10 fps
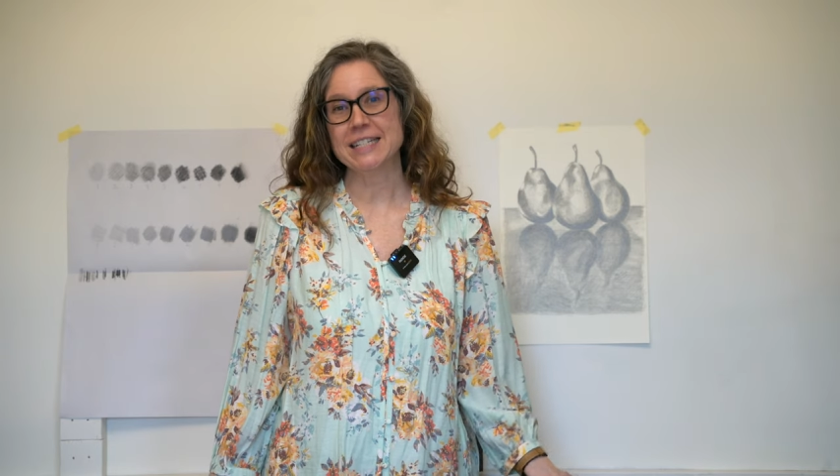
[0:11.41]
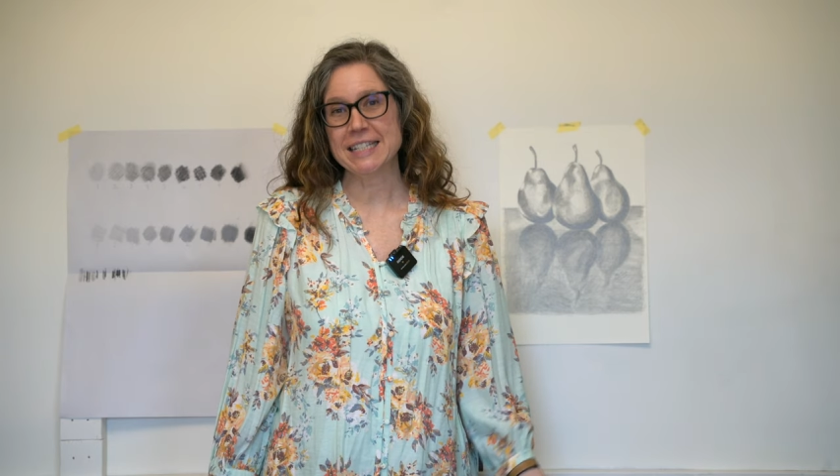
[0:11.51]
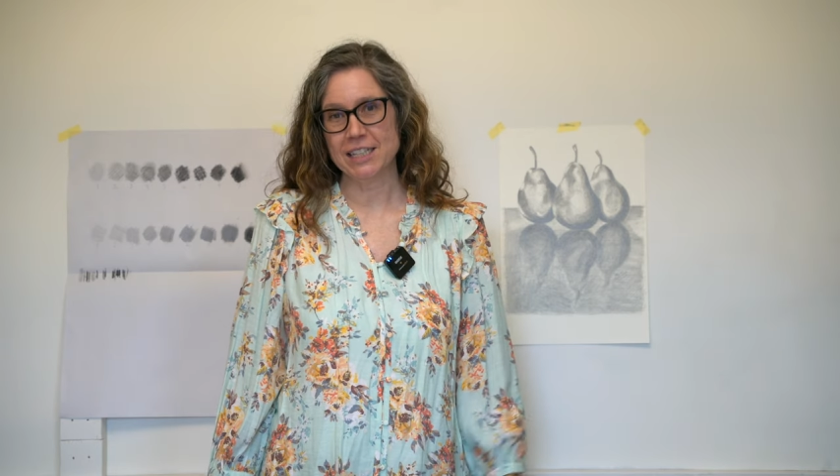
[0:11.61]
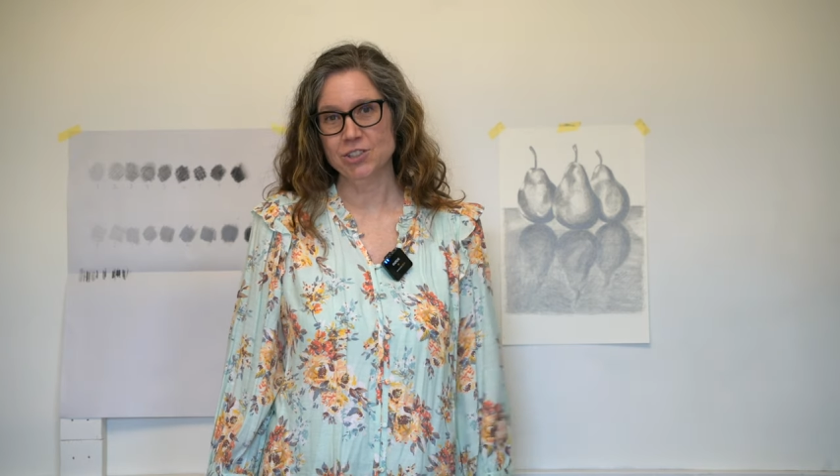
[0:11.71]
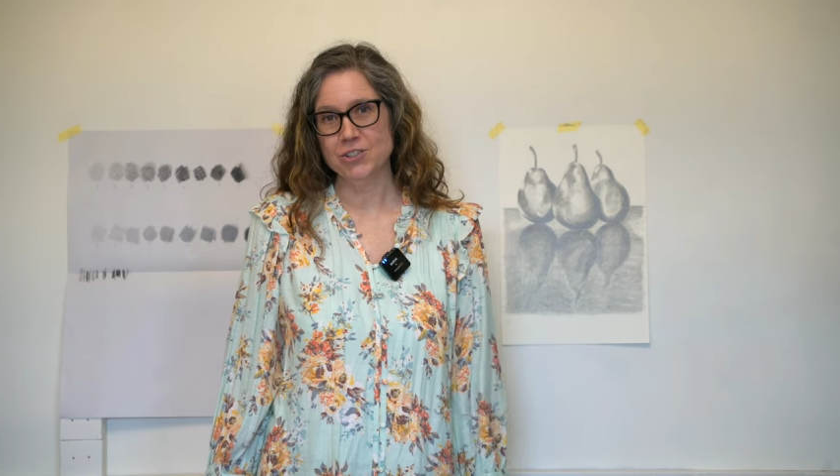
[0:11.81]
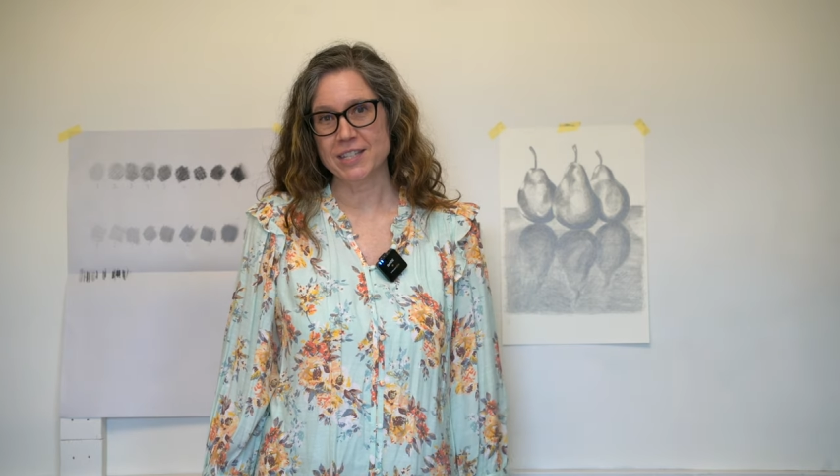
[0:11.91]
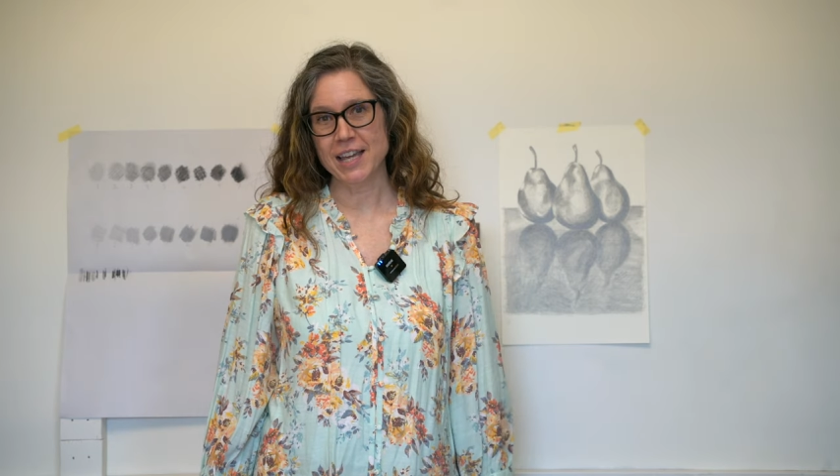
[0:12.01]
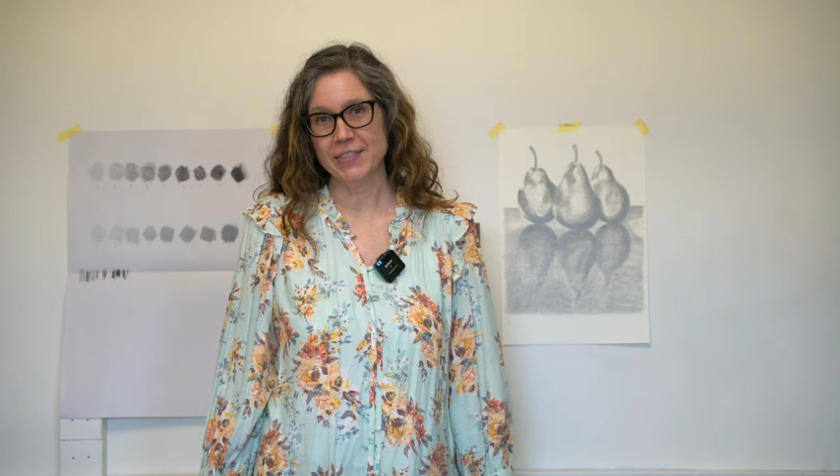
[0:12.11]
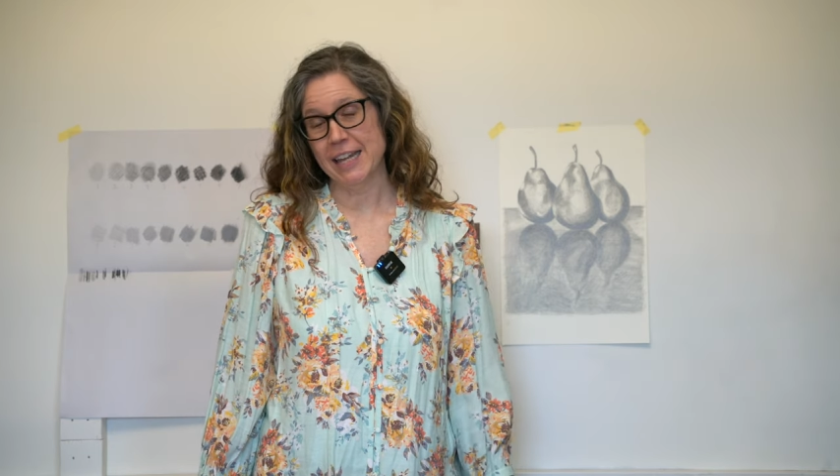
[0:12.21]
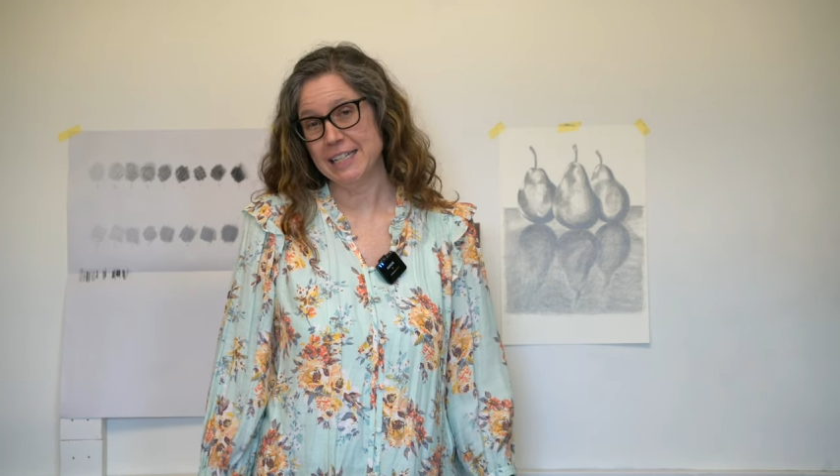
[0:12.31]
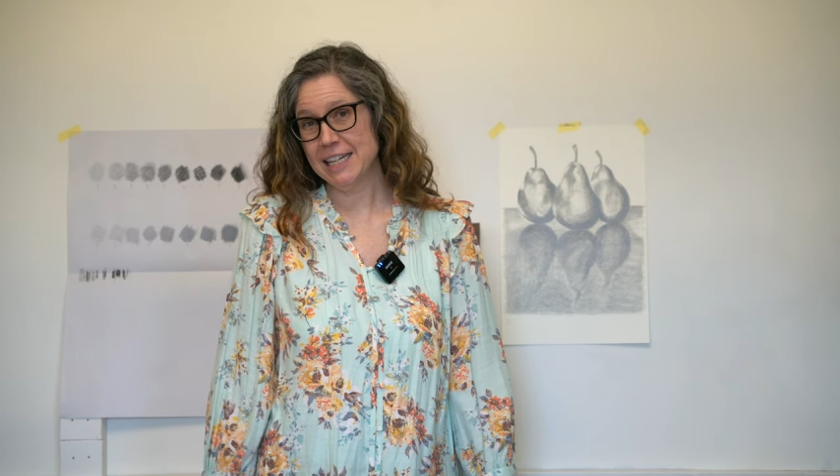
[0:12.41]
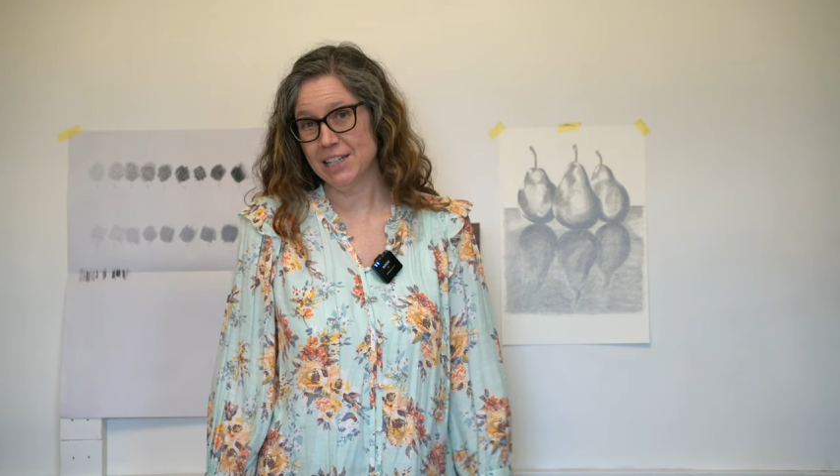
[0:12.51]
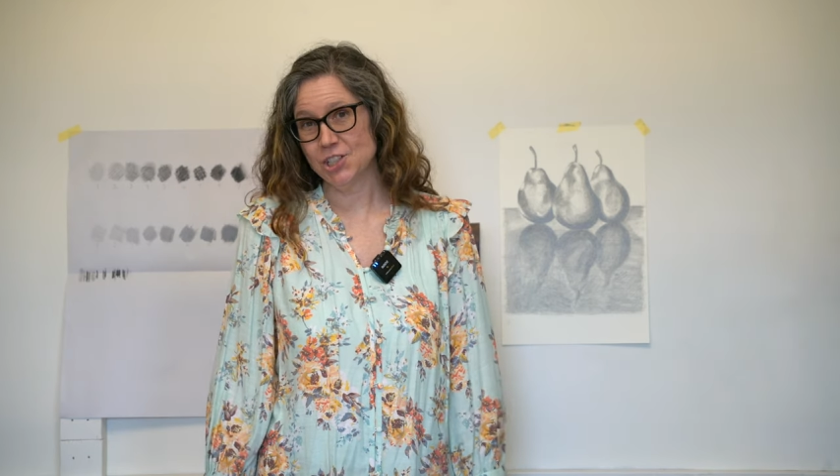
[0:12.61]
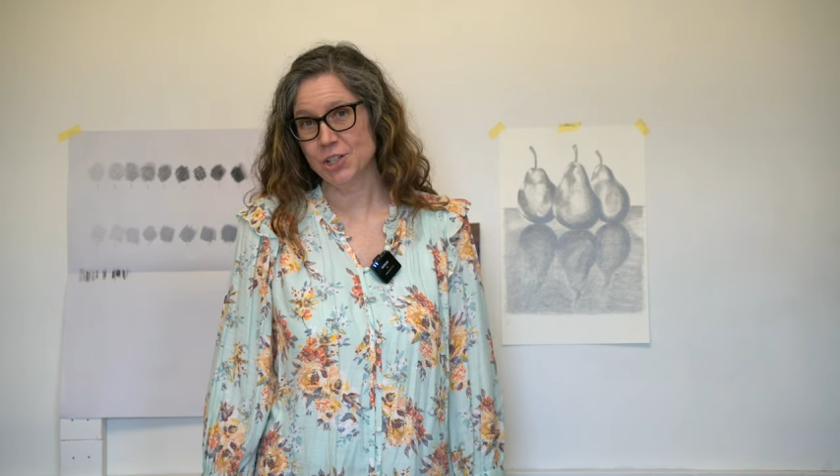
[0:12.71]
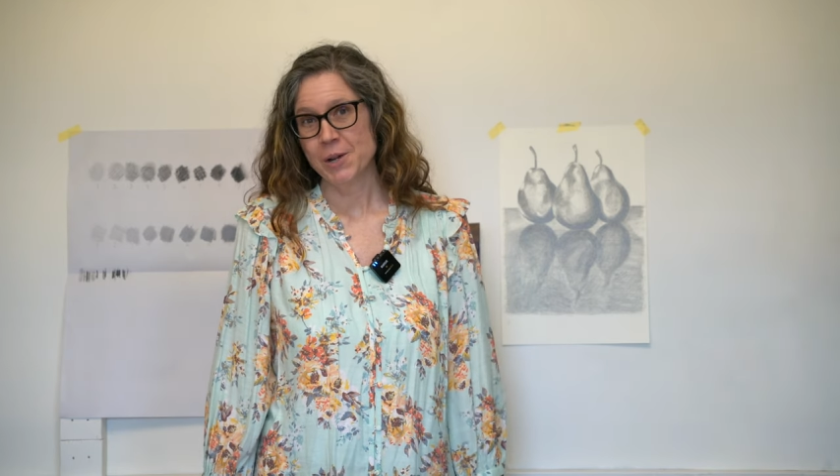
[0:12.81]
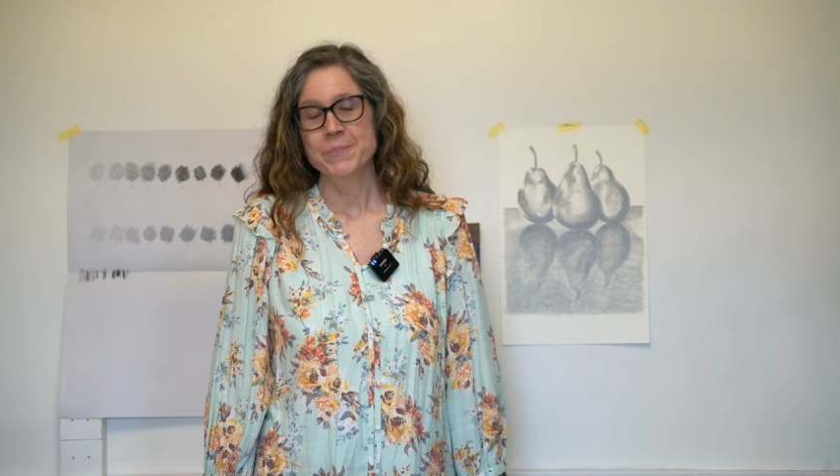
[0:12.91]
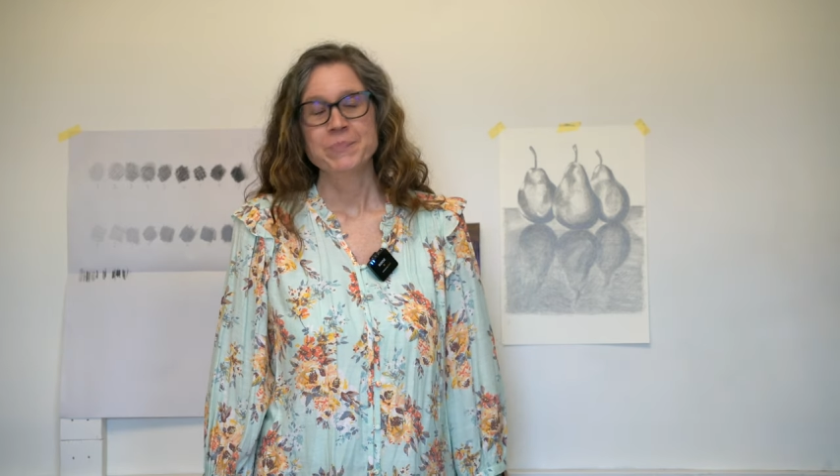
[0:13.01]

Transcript: skills that they teach.